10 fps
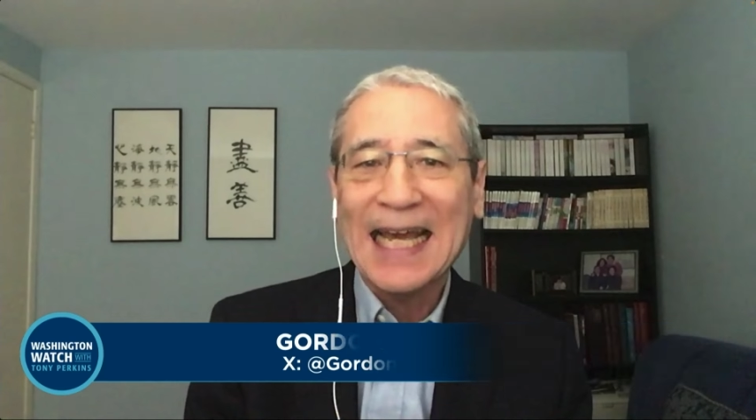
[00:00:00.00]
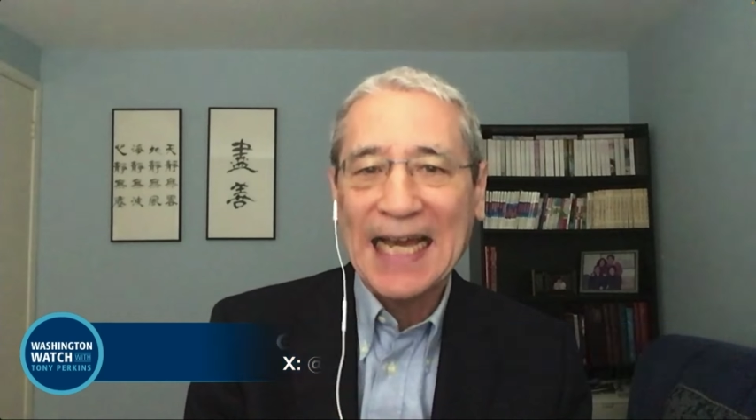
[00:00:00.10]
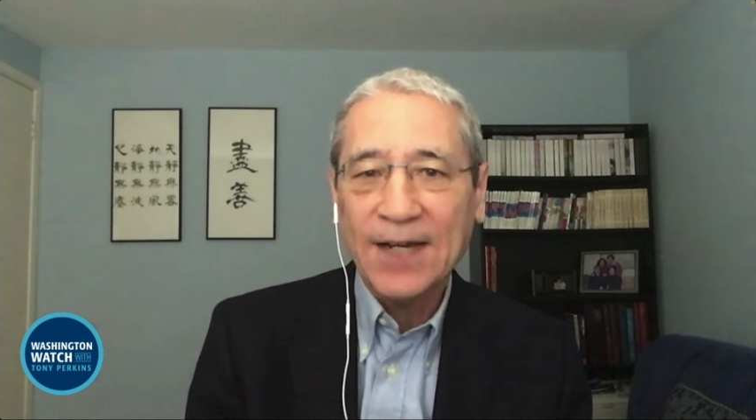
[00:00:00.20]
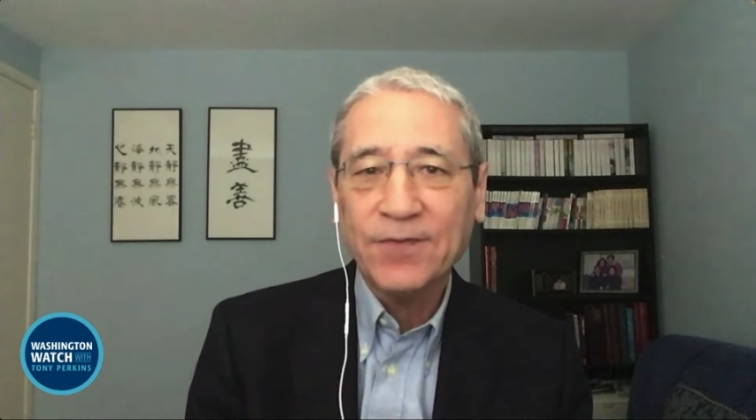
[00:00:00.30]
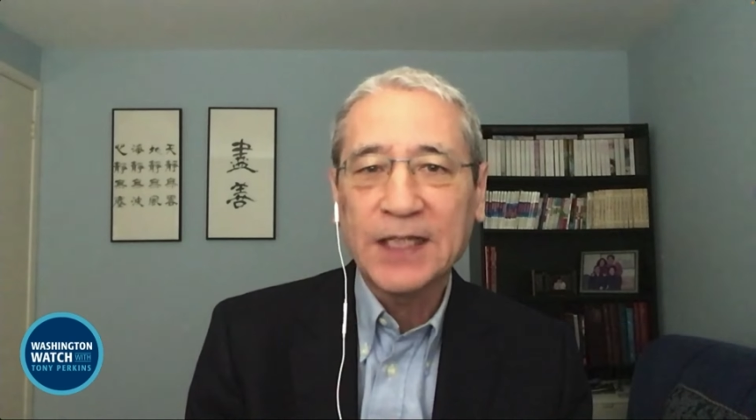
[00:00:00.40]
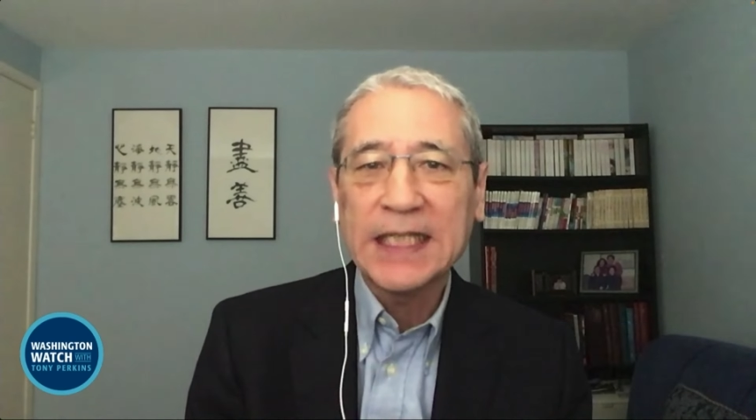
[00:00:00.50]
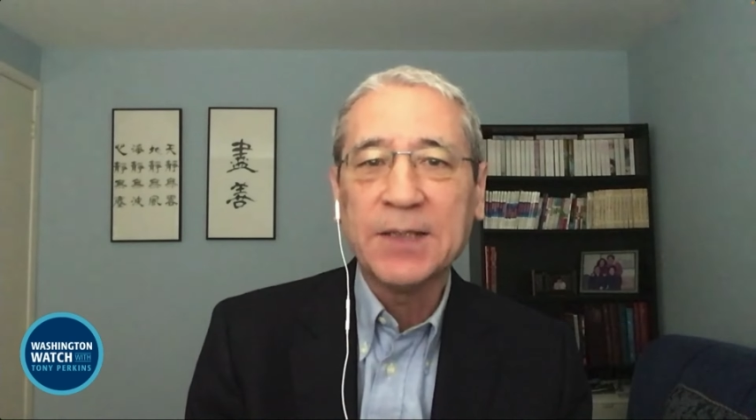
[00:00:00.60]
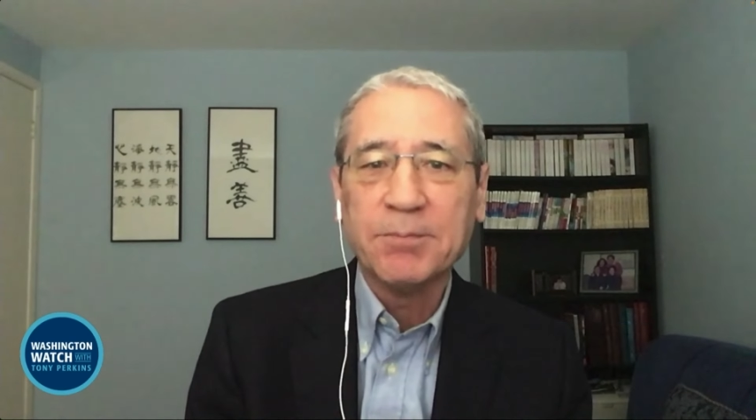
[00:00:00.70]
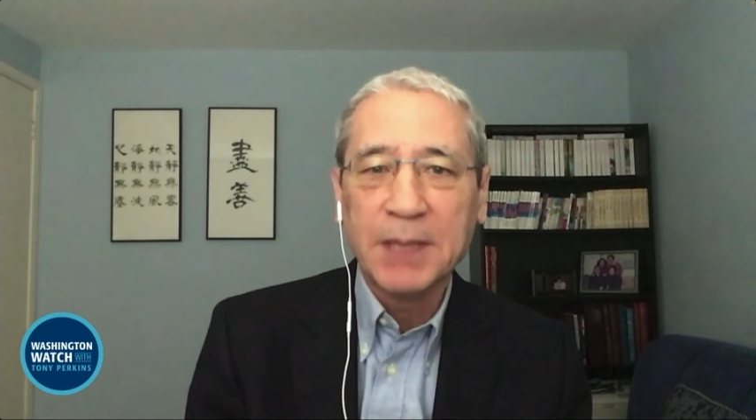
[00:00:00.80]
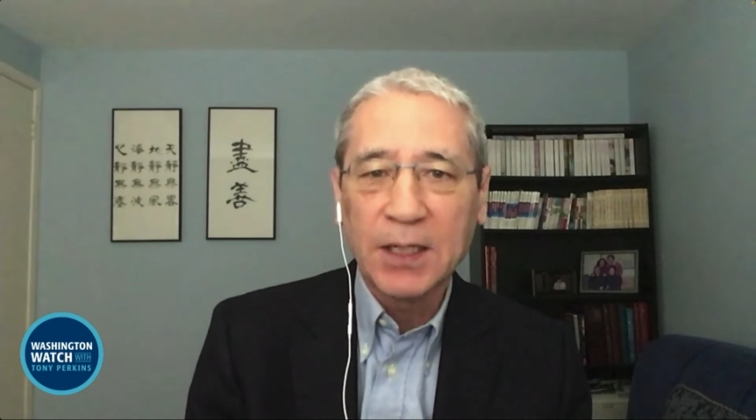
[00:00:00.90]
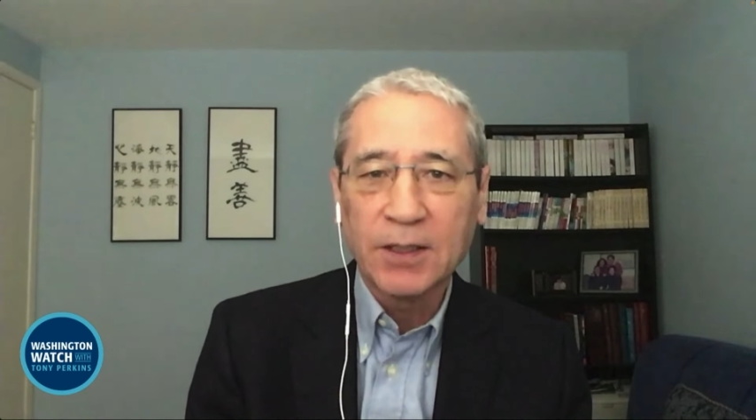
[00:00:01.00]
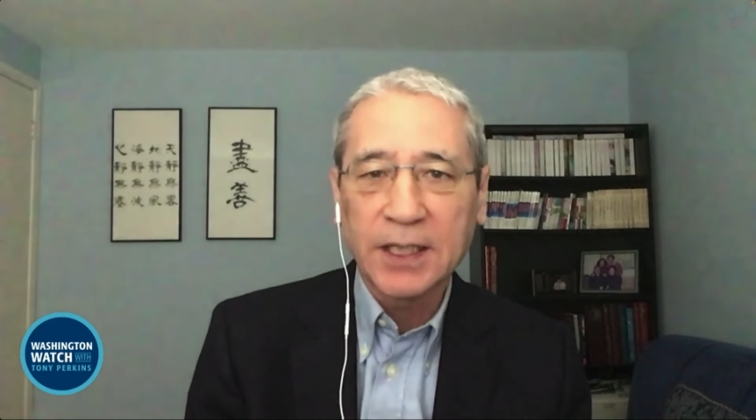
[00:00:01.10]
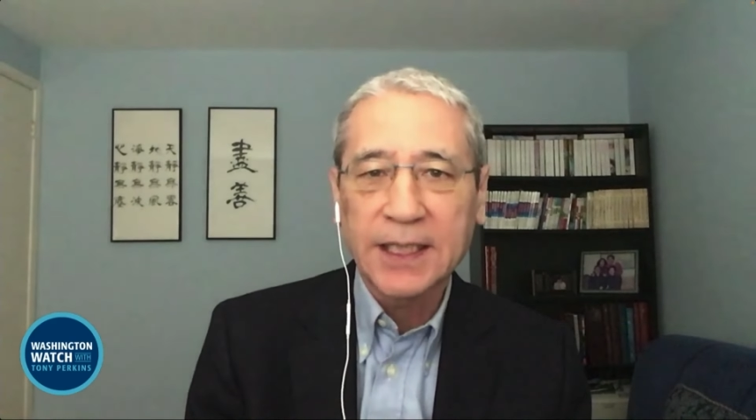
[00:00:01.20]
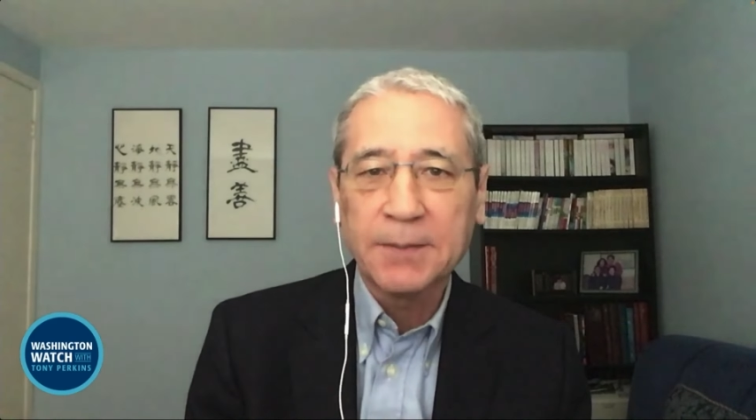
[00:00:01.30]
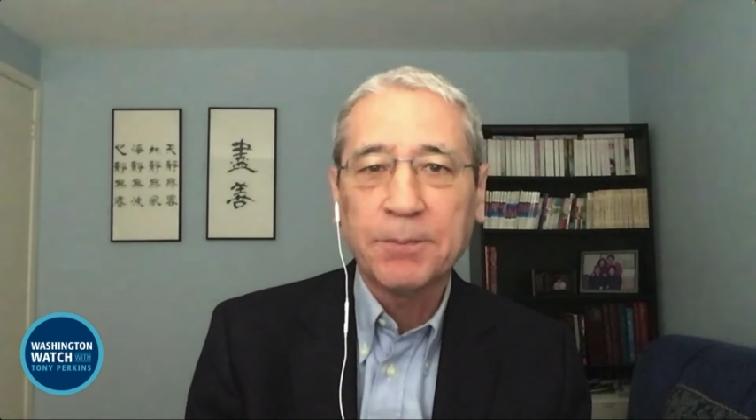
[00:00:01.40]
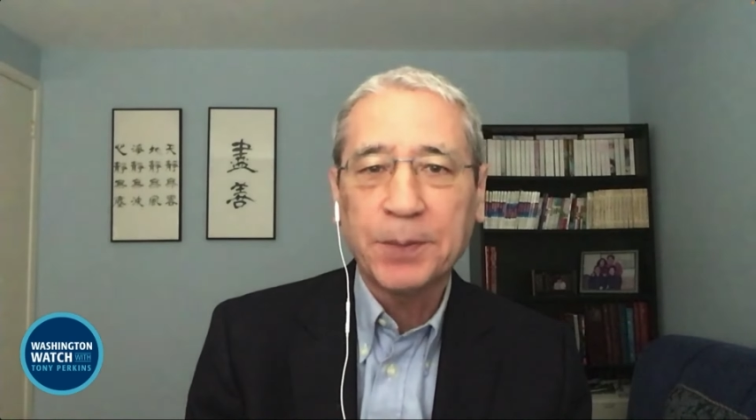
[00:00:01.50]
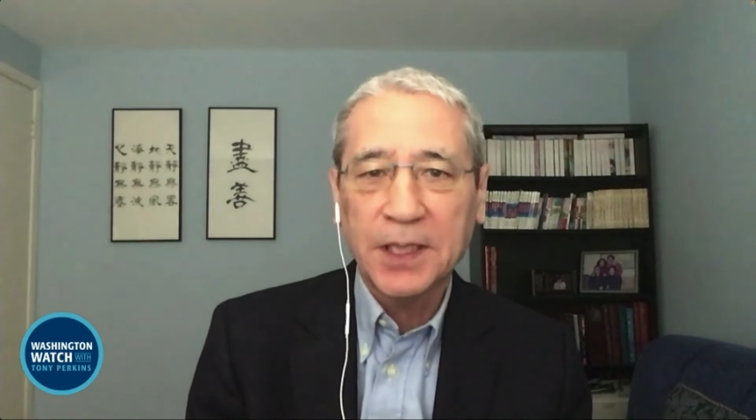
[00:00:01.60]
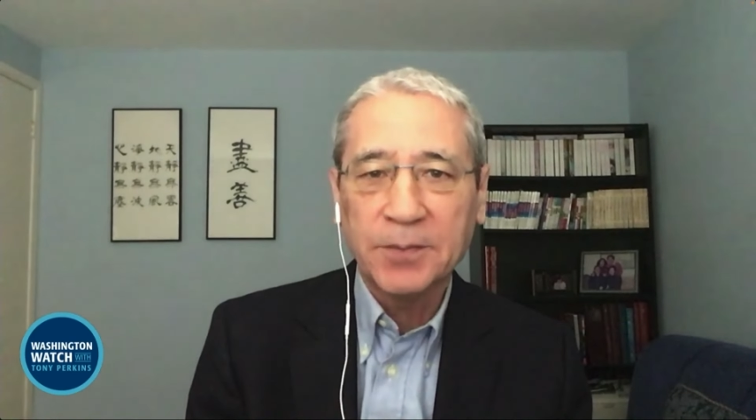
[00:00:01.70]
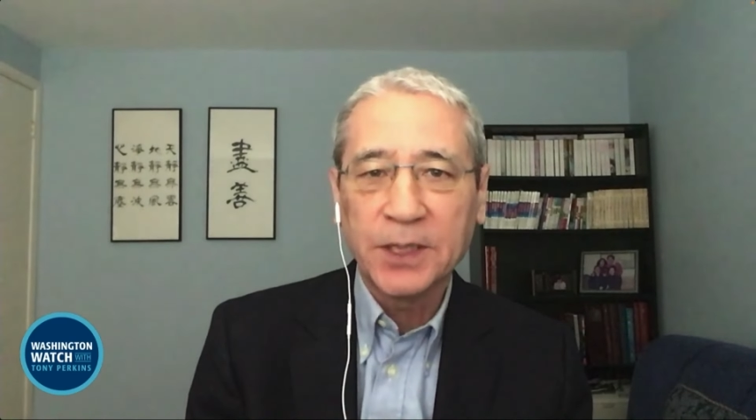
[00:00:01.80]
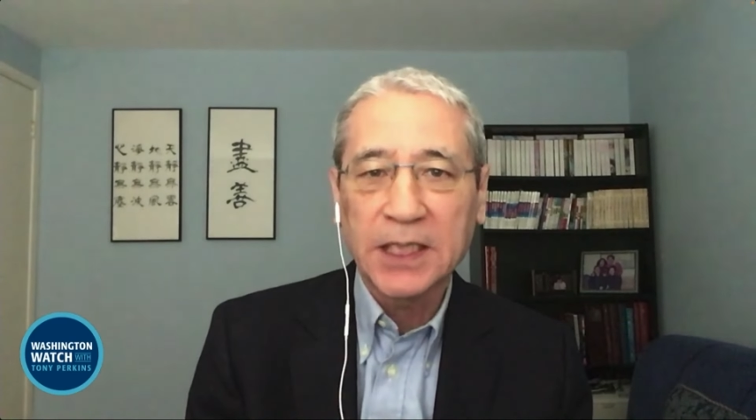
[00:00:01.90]
half the American
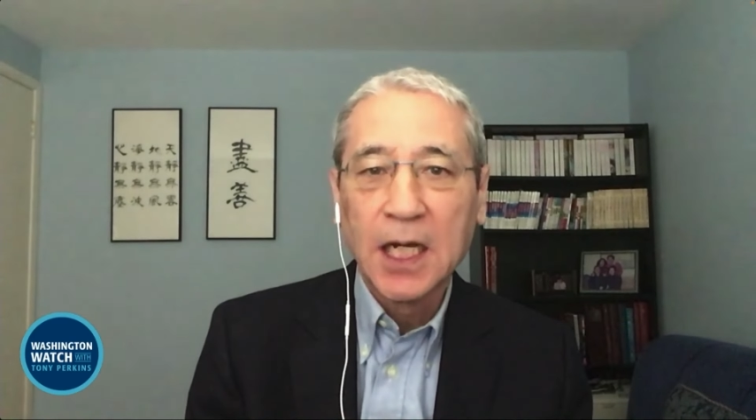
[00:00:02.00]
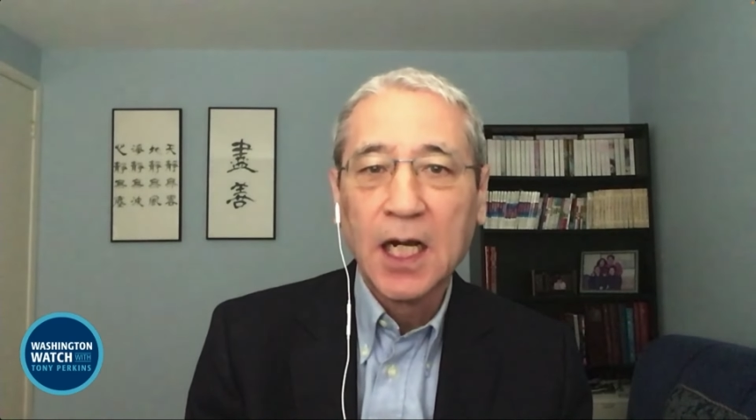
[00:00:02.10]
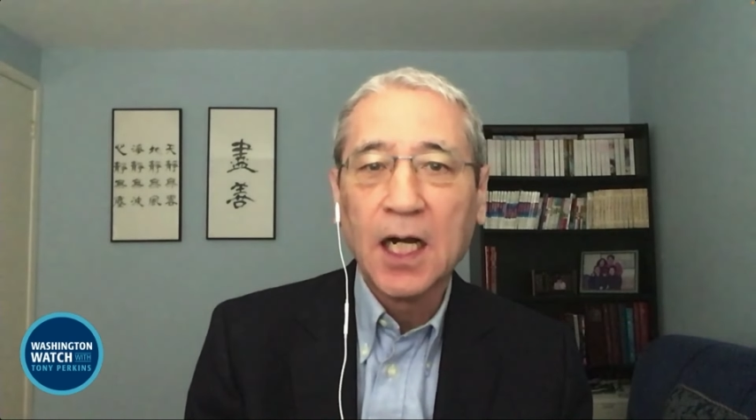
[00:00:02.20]
public